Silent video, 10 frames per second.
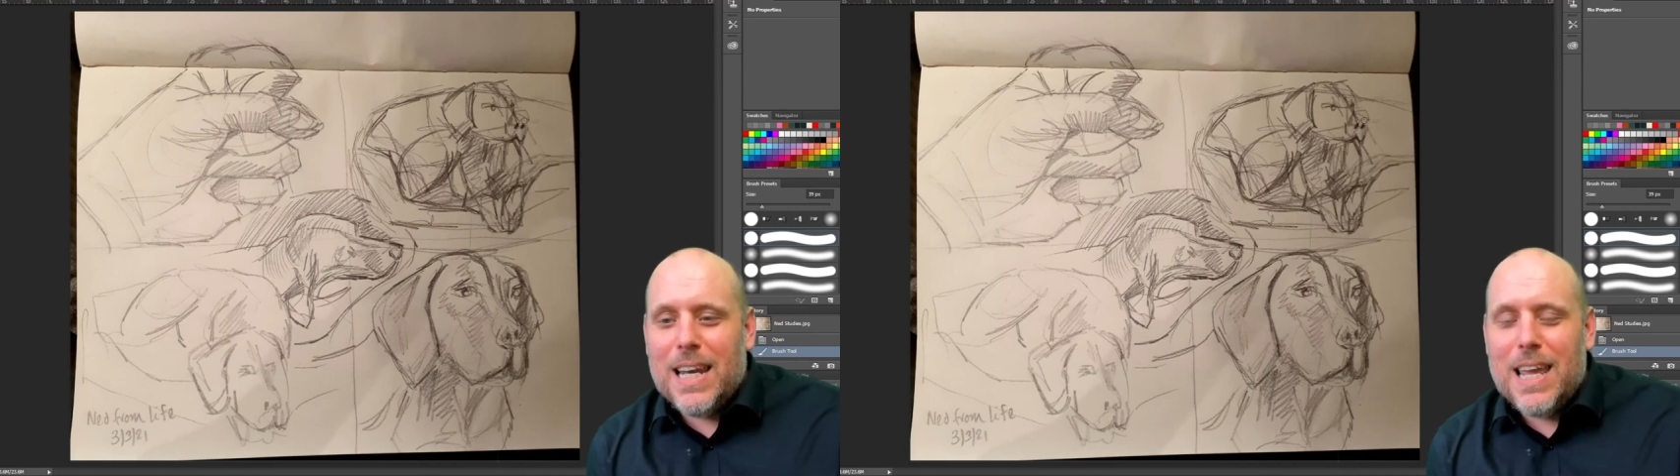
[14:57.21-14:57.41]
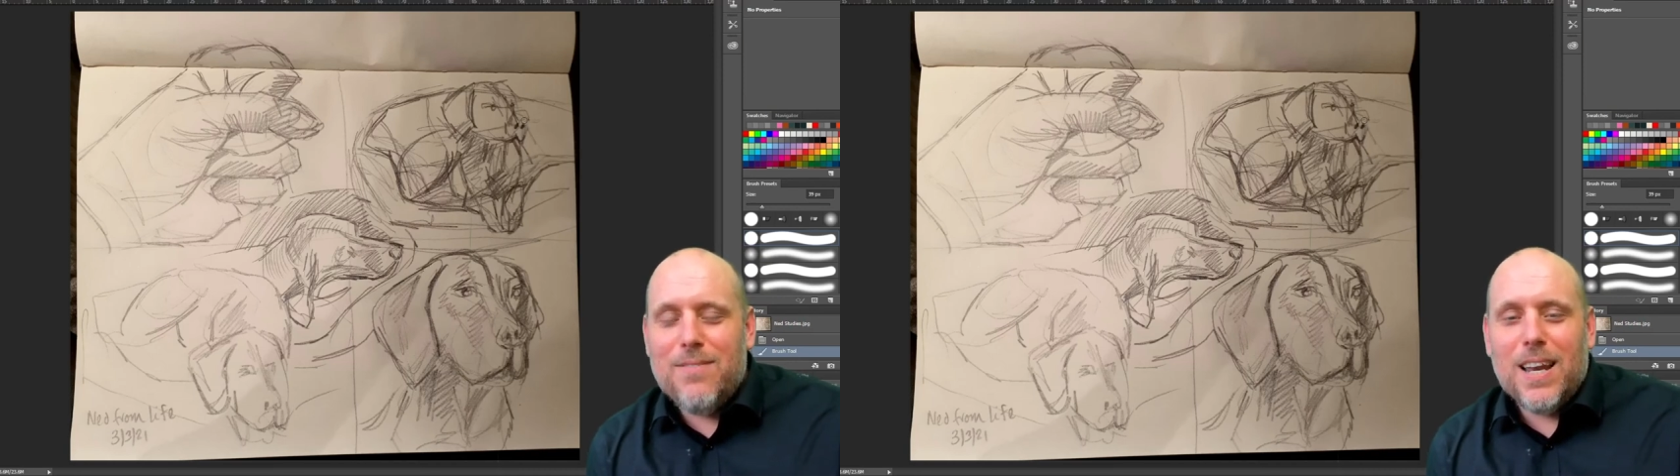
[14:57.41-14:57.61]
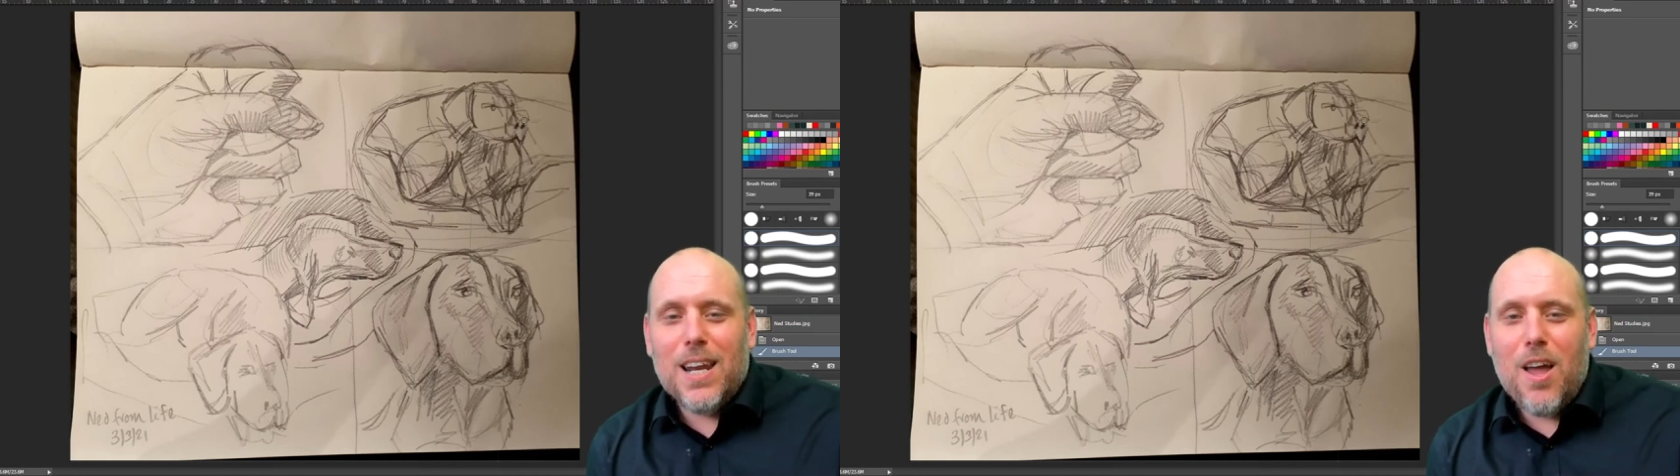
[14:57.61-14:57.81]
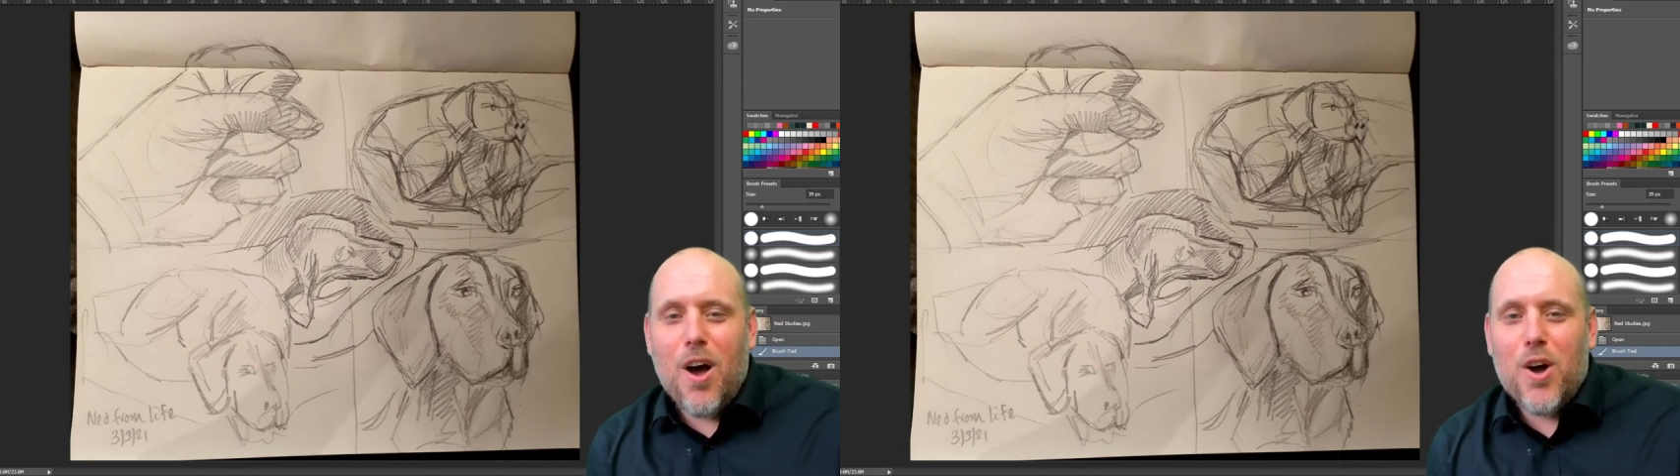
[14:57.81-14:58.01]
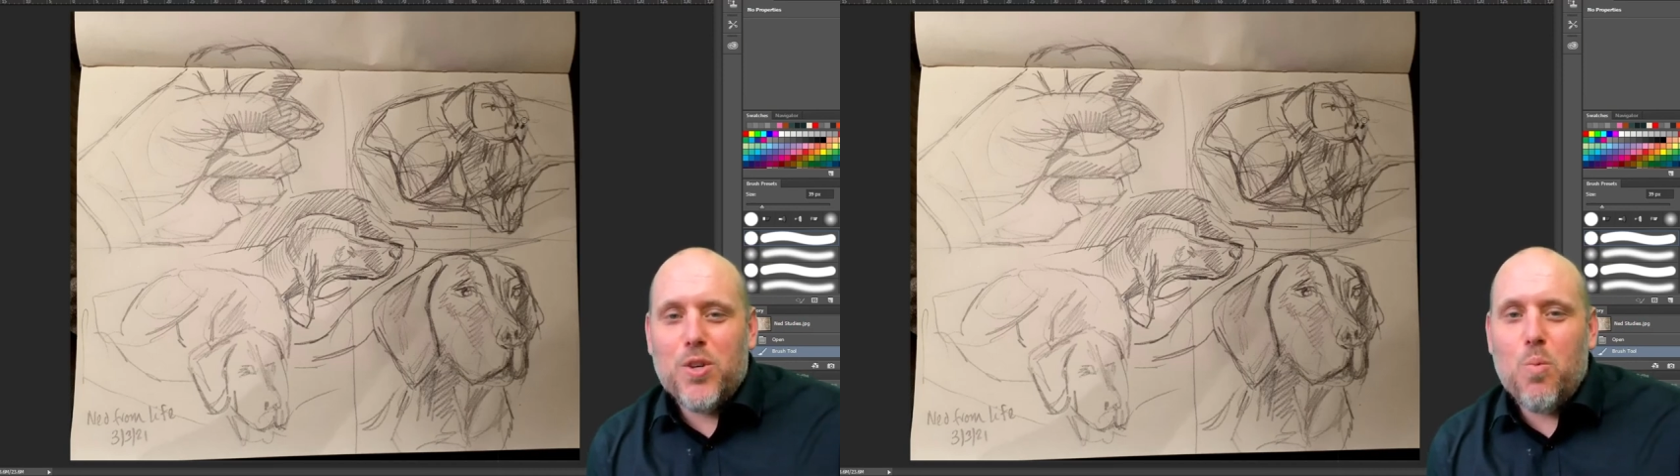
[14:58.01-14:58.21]
leaving
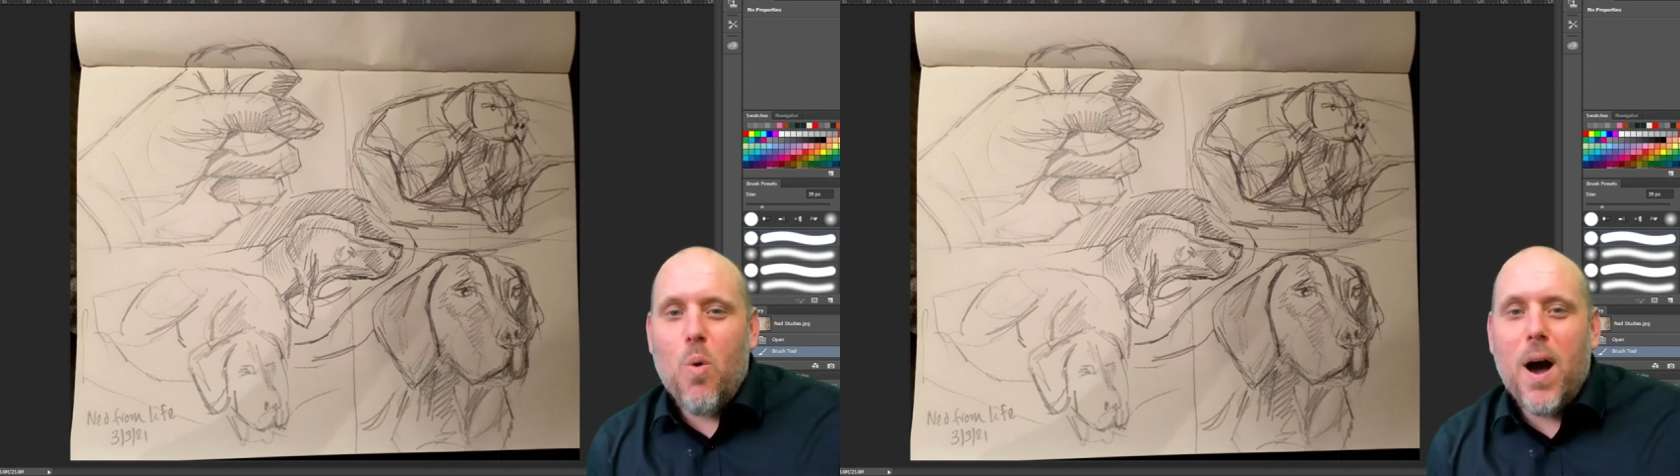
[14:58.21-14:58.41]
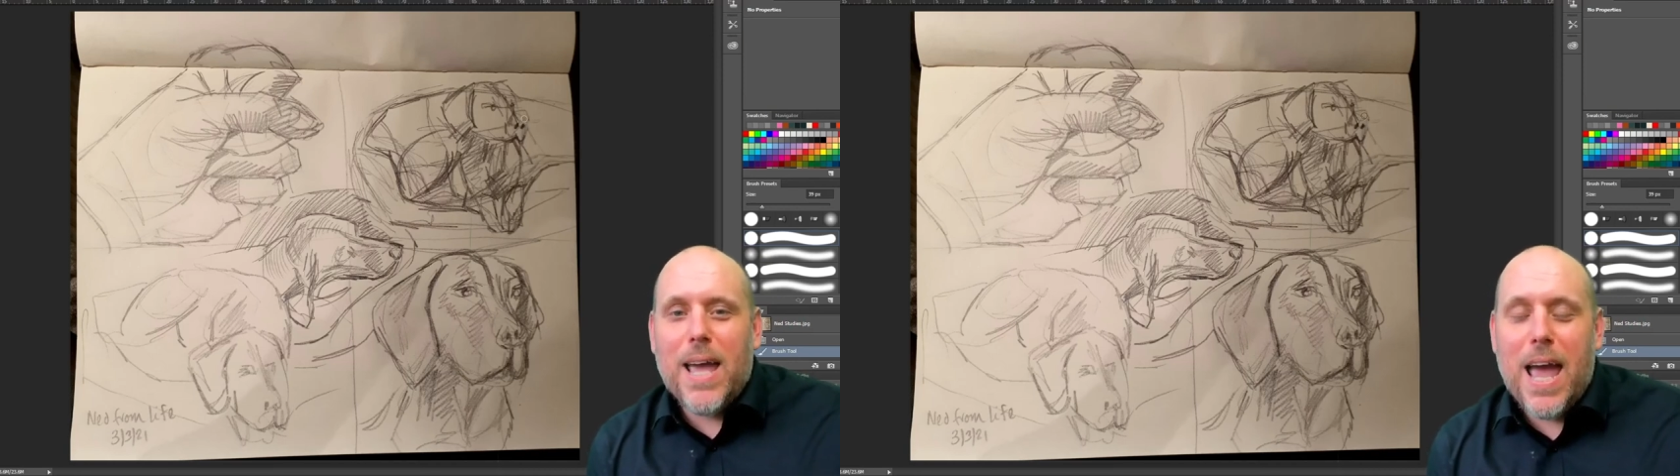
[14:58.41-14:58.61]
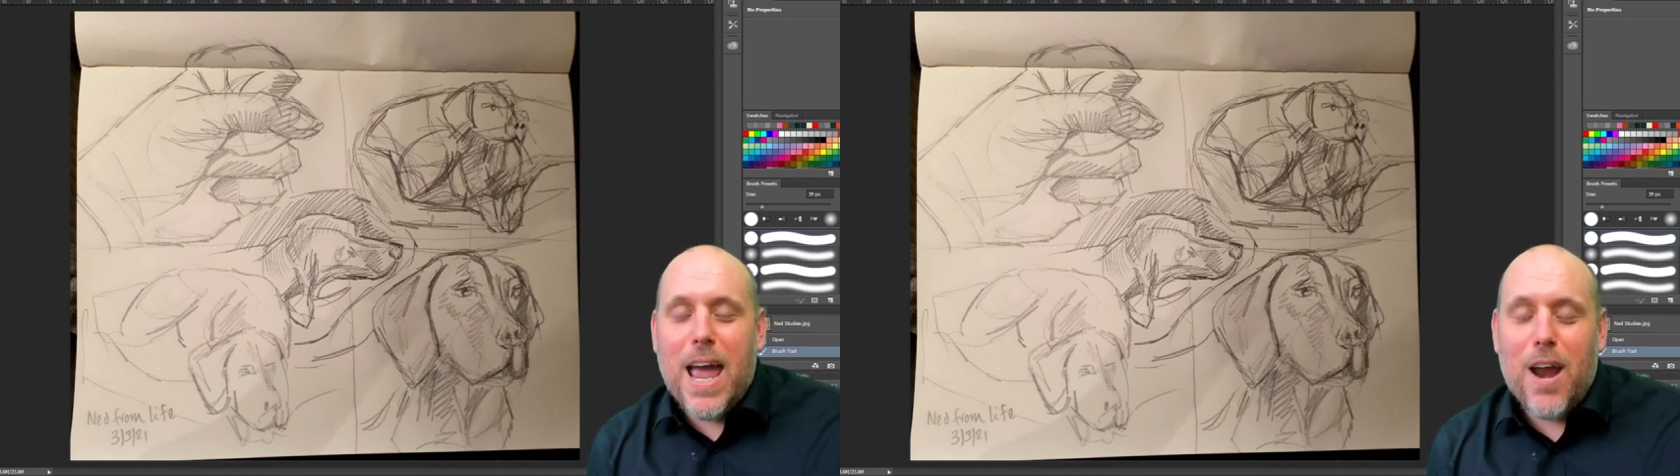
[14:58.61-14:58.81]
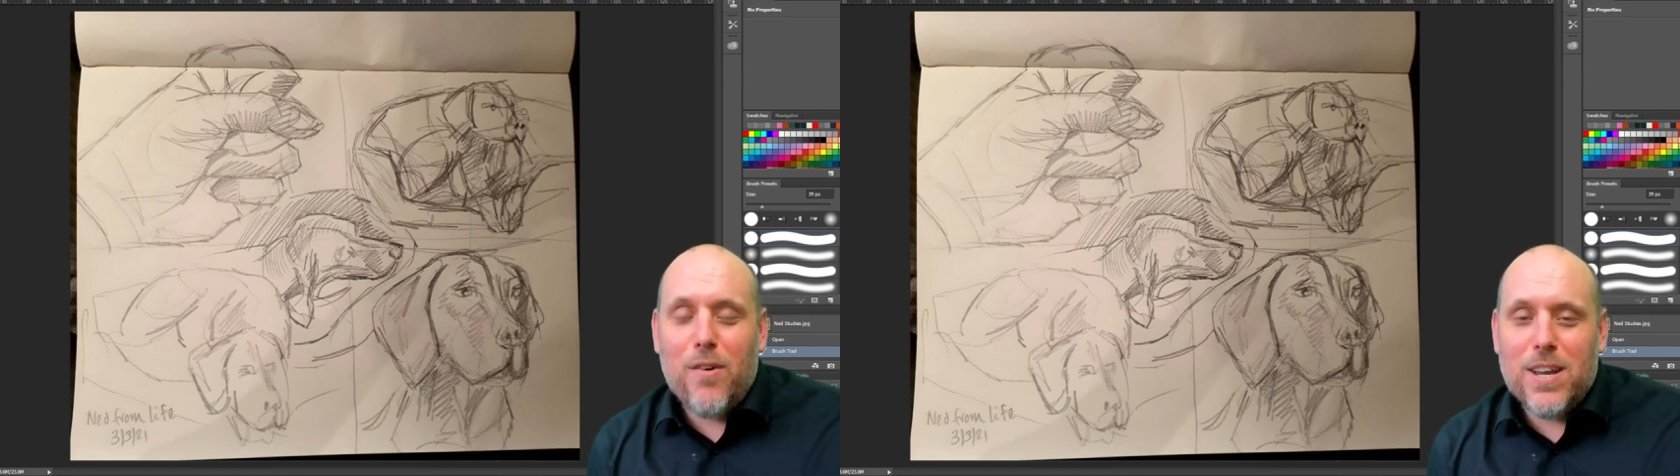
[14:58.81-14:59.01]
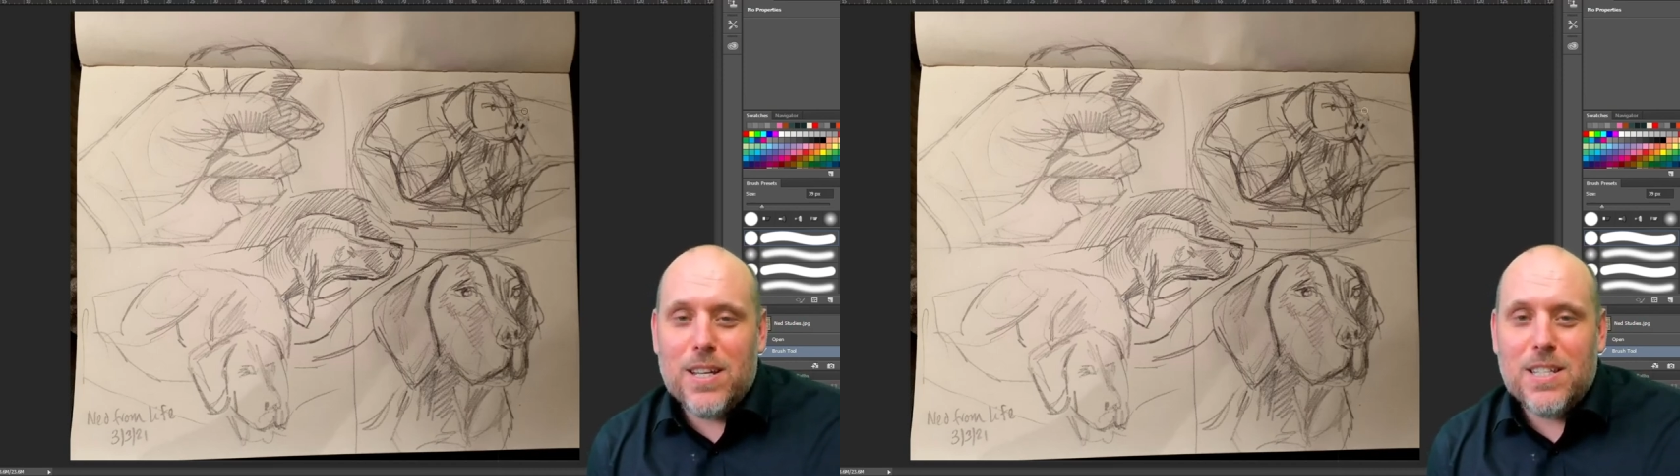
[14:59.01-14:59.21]
large white
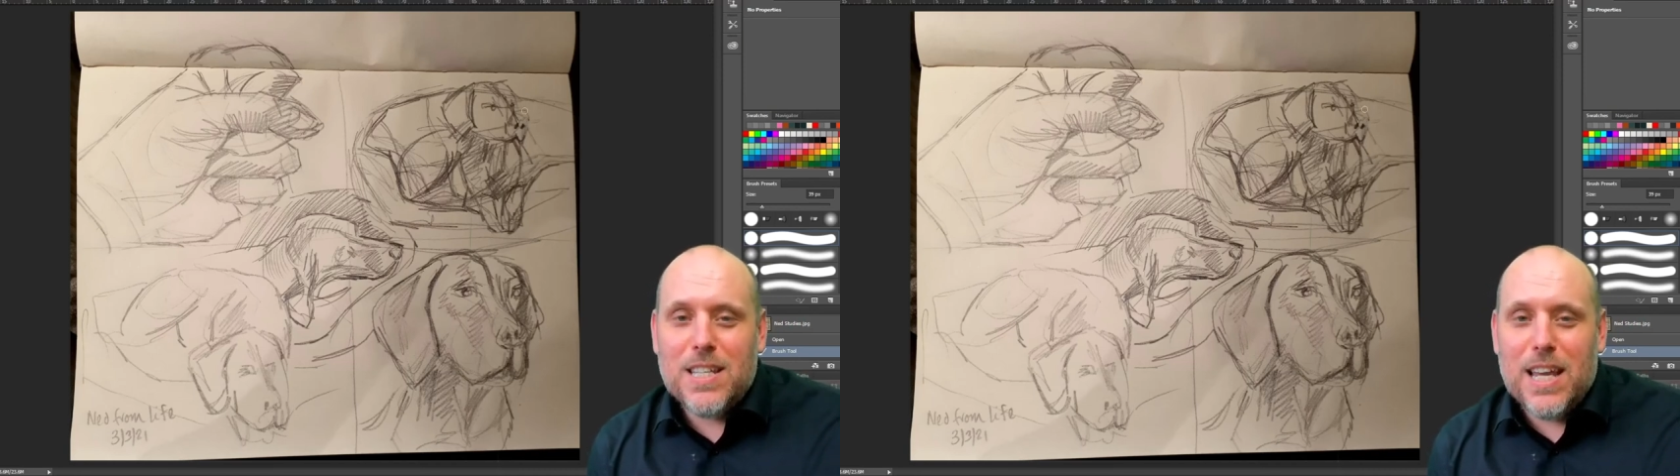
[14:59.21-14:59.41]
areas